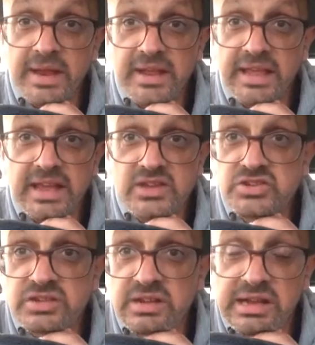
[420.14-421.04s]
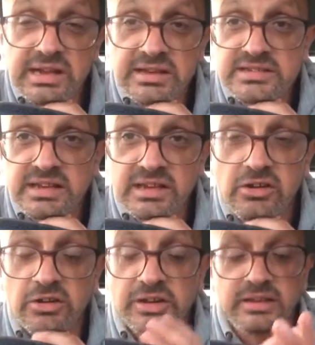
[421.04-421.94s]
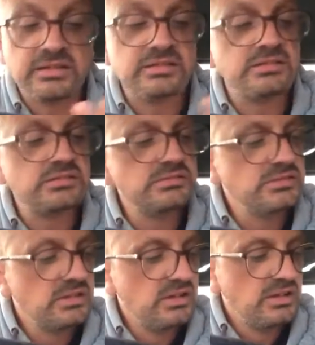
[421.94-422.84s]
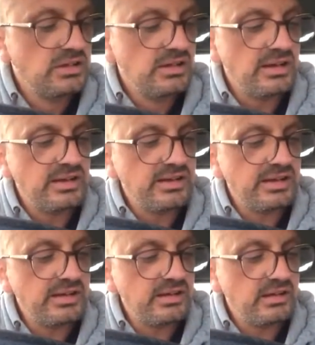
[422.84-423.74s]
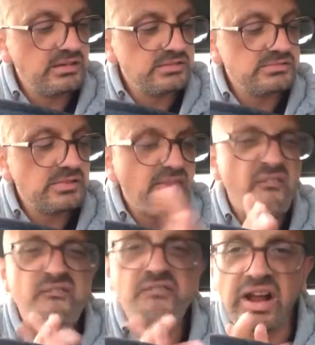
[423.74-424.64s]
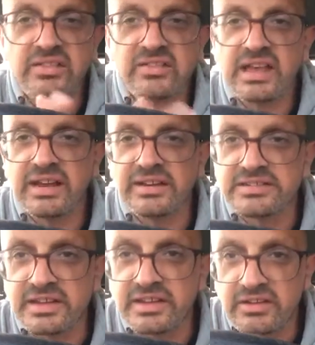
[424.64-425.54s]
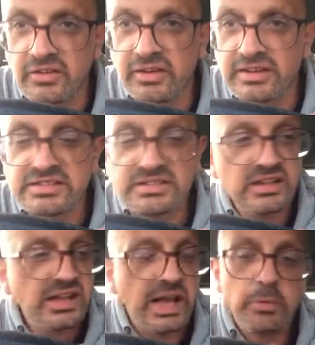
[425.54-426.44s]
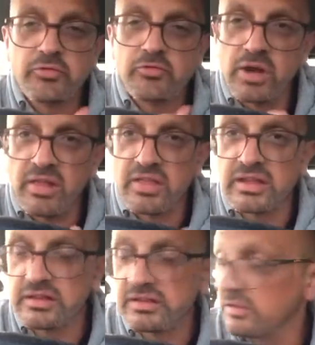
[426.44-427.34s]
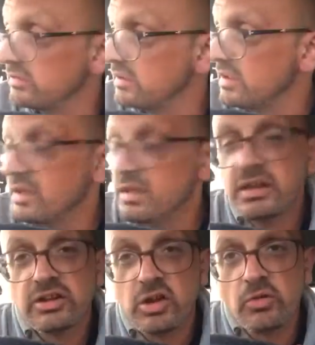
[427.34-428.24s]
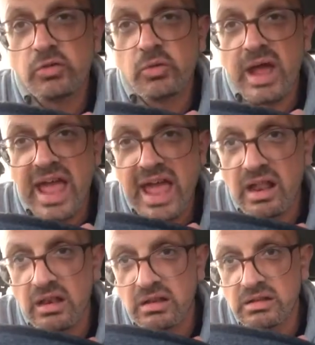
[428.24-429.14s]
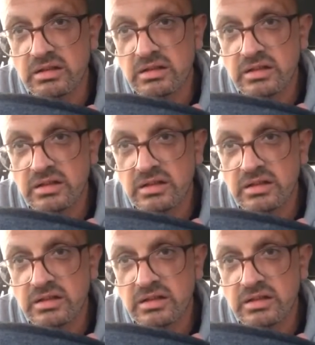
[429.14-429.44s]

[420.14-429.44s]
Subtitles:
medication, antipsychotics. And fuck the antipsychotics. I would rather, you know, go through hell